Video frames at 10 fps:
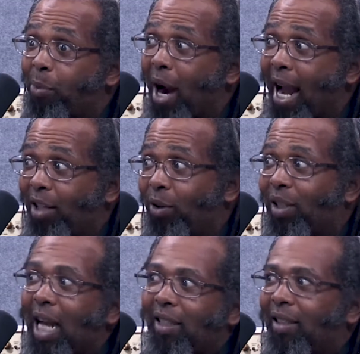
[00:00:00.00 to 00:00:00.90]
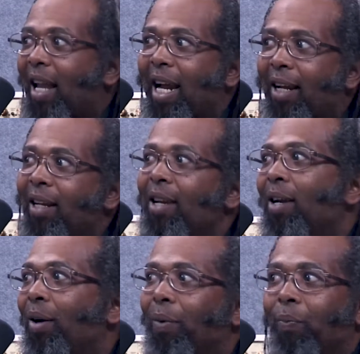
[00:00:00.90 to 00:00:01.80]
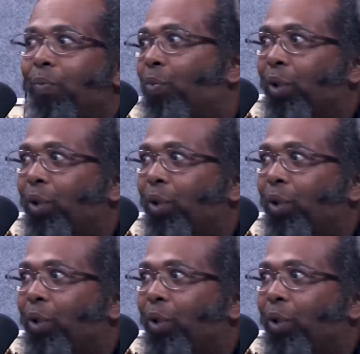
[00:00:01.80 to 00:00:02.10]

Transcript: bread, so it's not just like, would